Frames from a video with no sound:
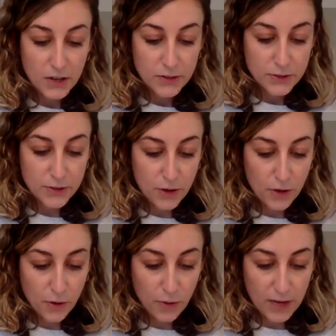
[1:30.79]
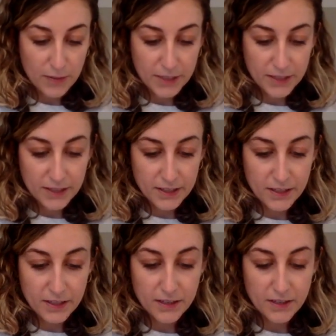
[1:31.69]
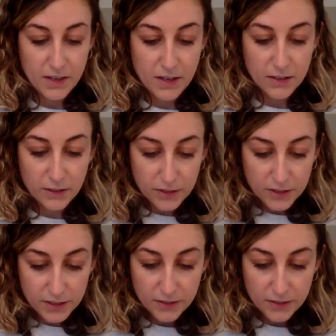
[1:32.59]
So I'm going to look